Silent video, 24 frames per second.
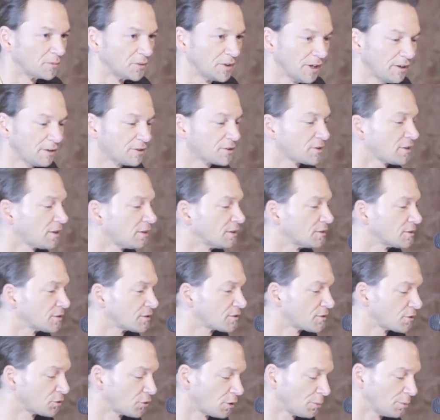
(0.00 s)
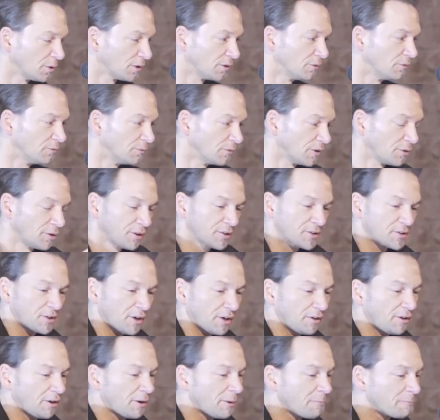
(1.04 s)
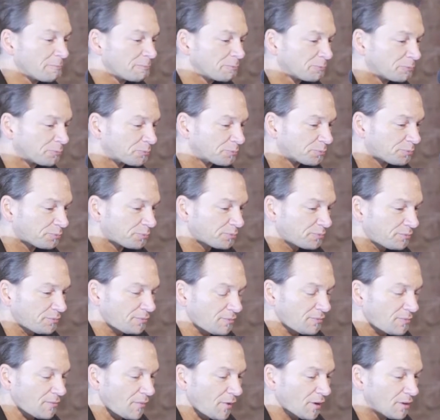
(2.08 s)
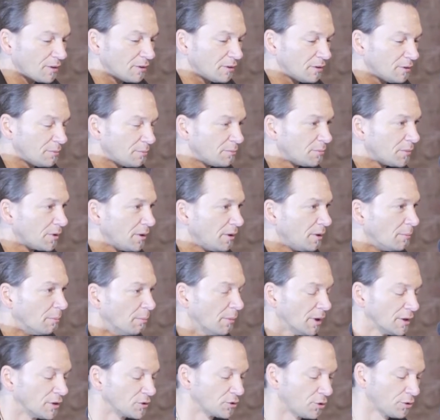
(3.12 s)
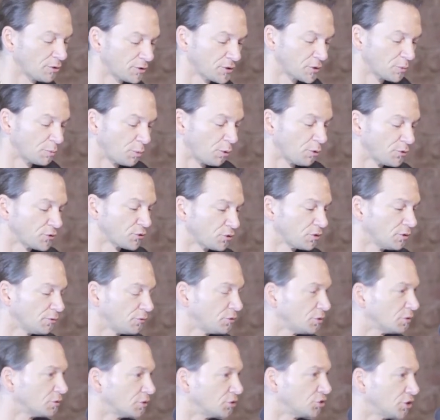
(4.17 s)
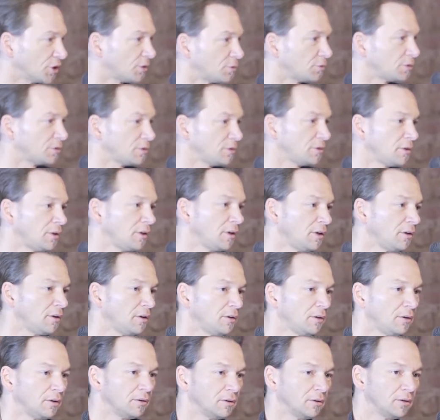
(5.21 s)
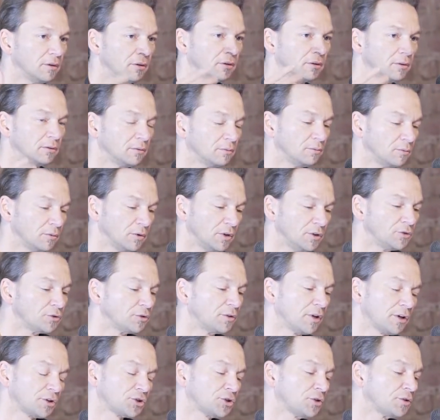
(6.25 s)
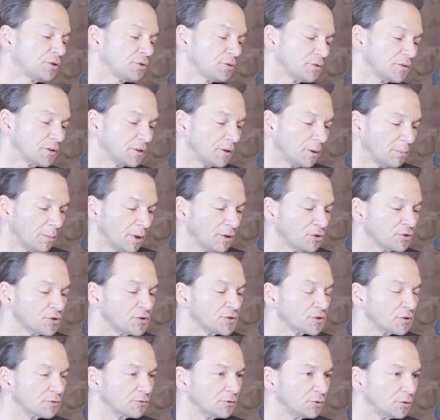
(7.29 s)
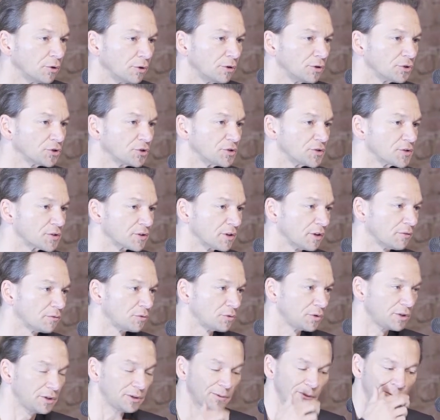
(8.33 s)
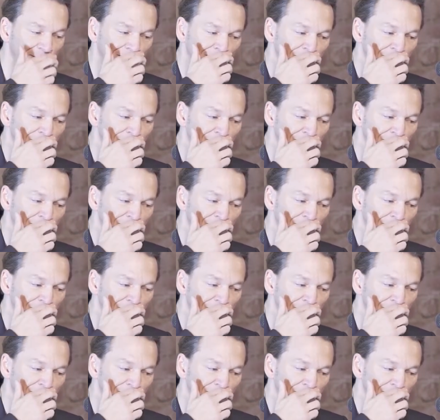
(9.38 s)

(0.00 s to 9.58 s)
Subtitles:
Data science is the topic. Very exciting. My talk is supposed to give you a general introduction to the dimensions of knowledge discovery.